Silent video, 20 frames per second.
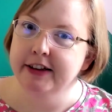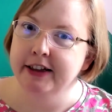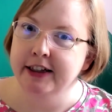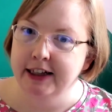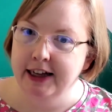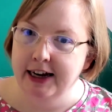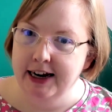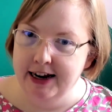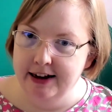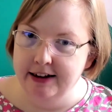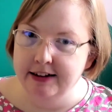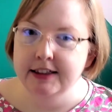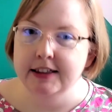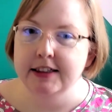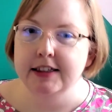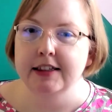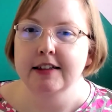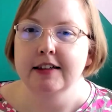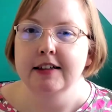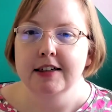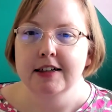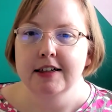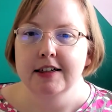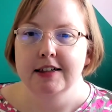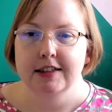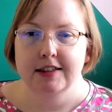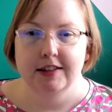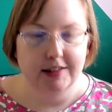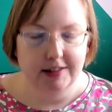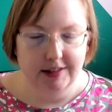lens
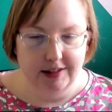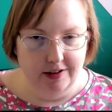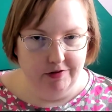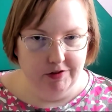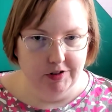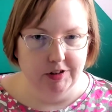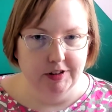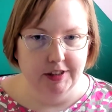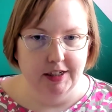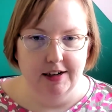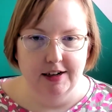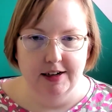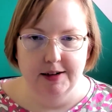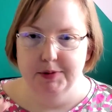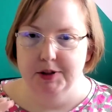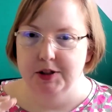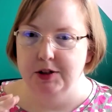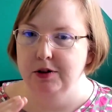several times.